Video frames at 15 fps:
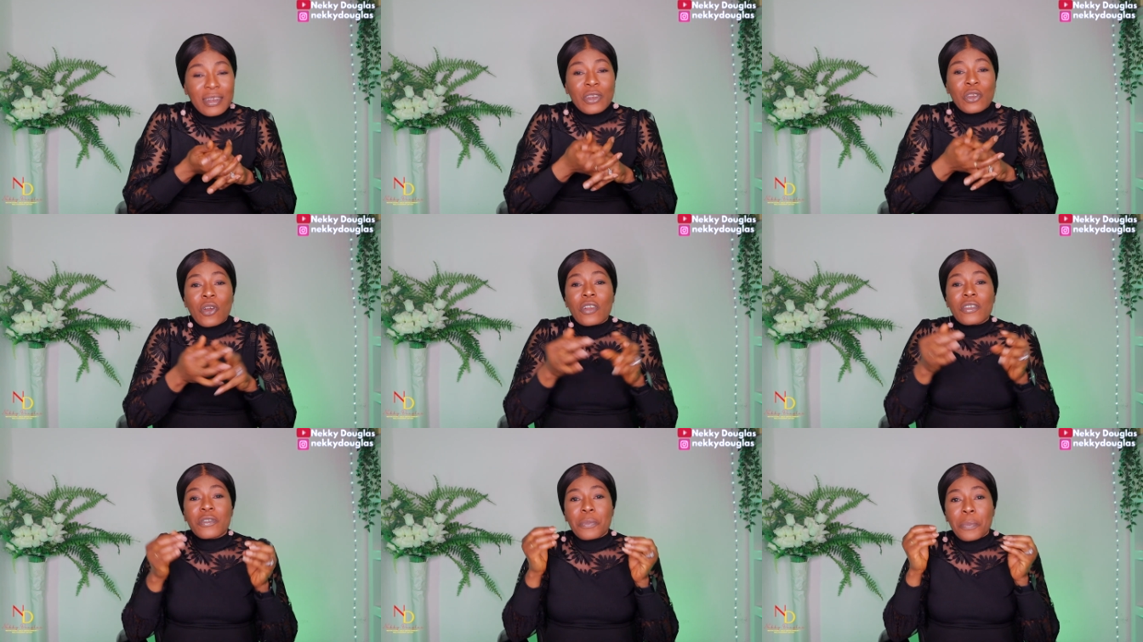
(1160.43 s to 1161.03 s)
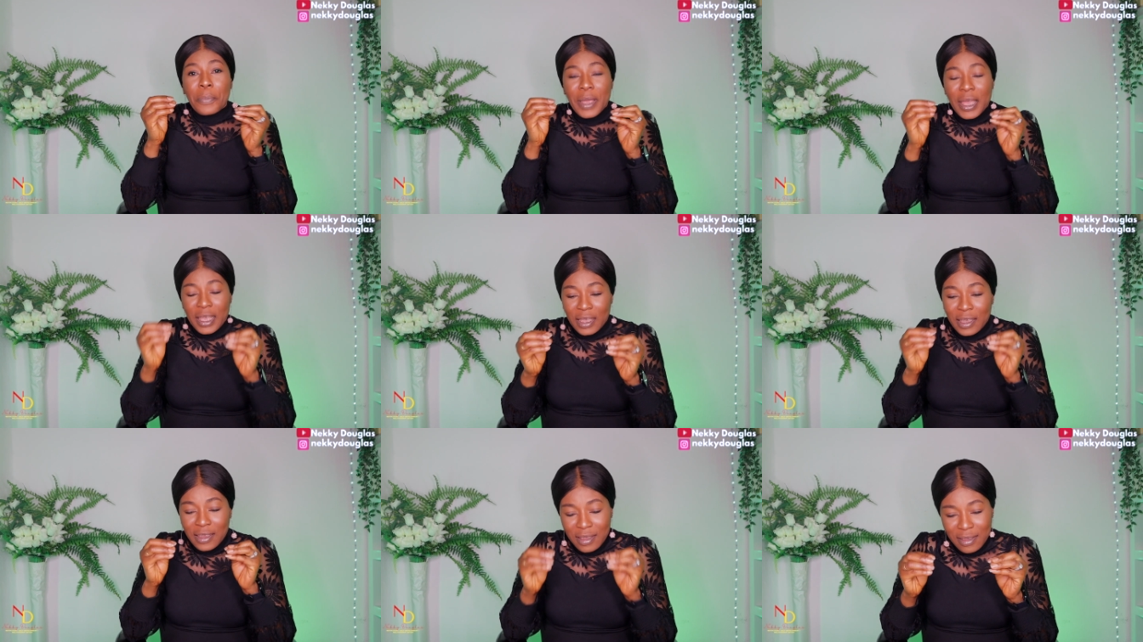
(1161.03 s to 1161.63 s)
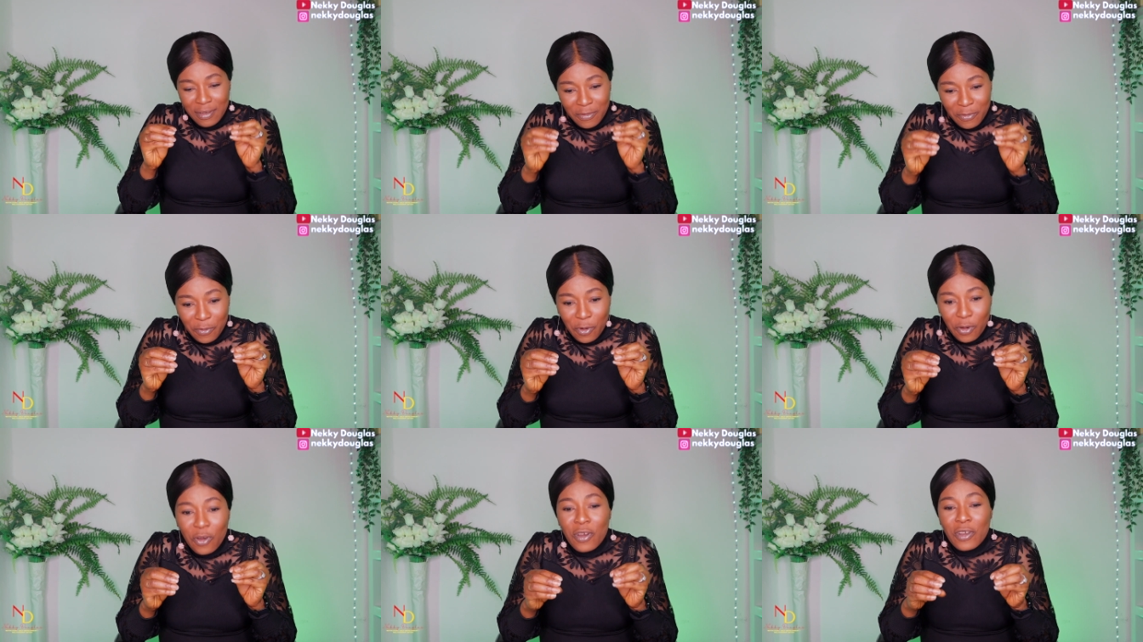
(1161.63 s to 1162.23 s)
Don't beg
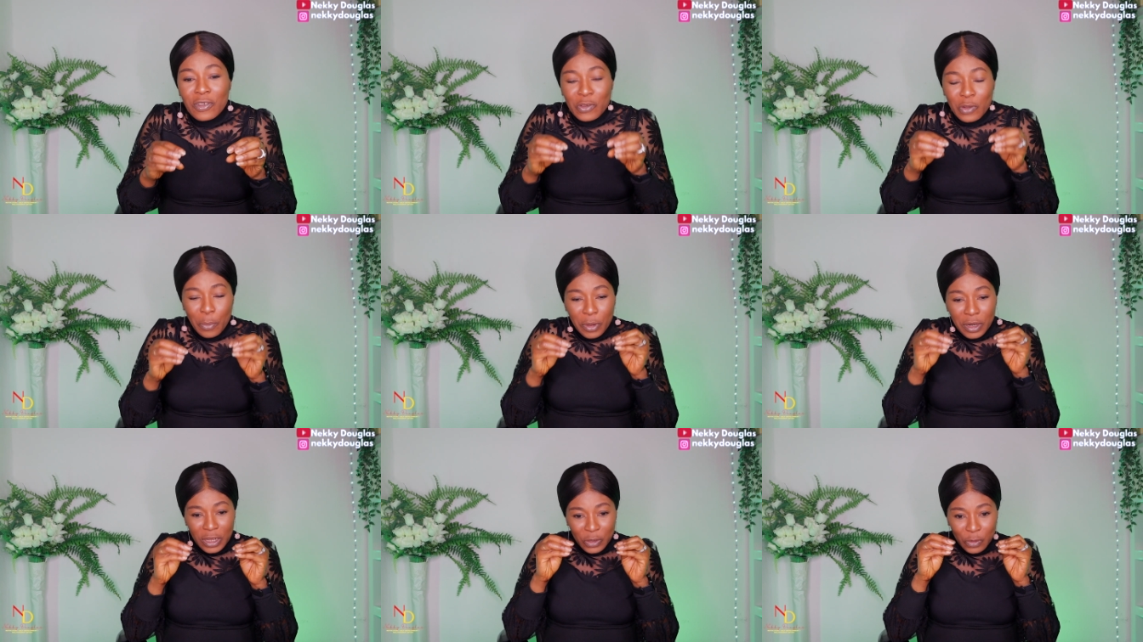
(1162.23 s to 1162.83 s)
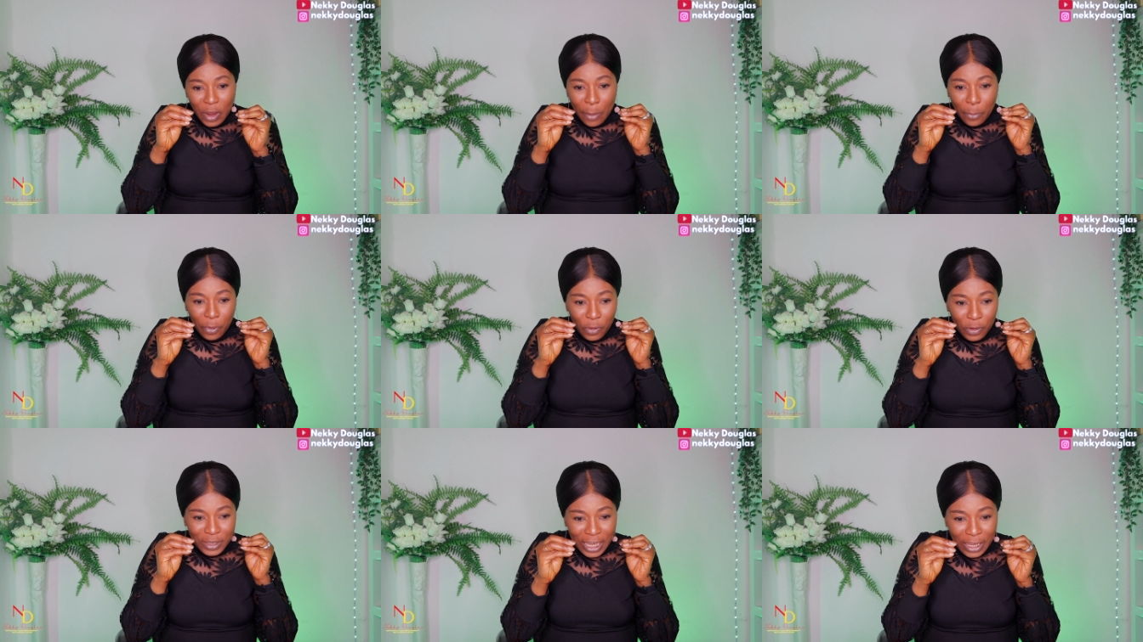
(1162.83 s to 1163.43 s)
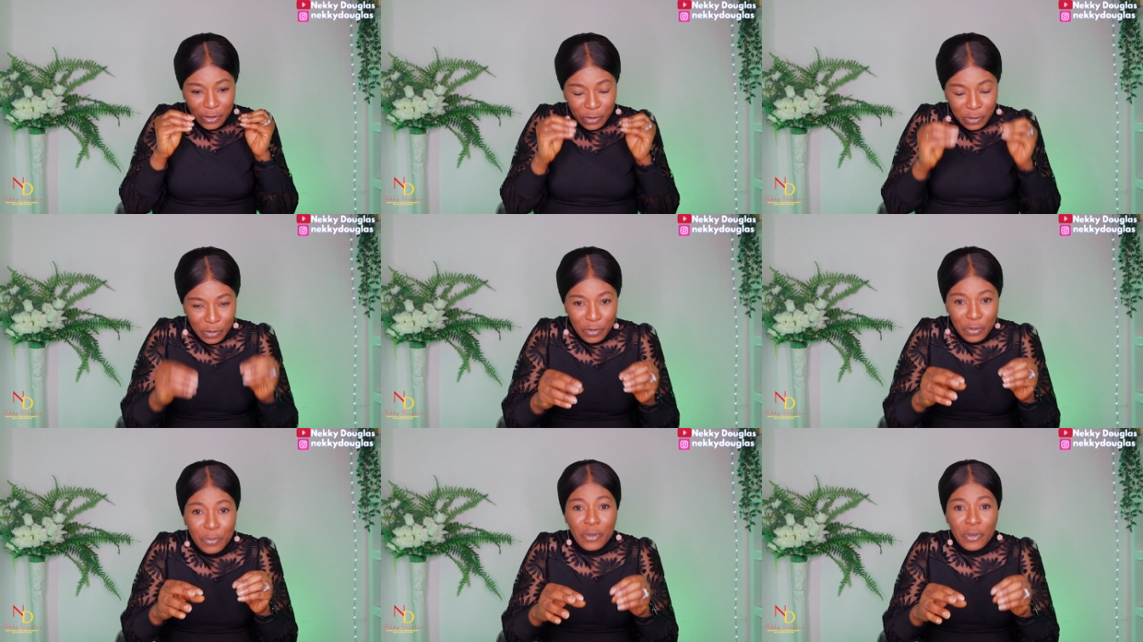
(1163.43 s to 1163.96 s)
for somebody to apologize to you.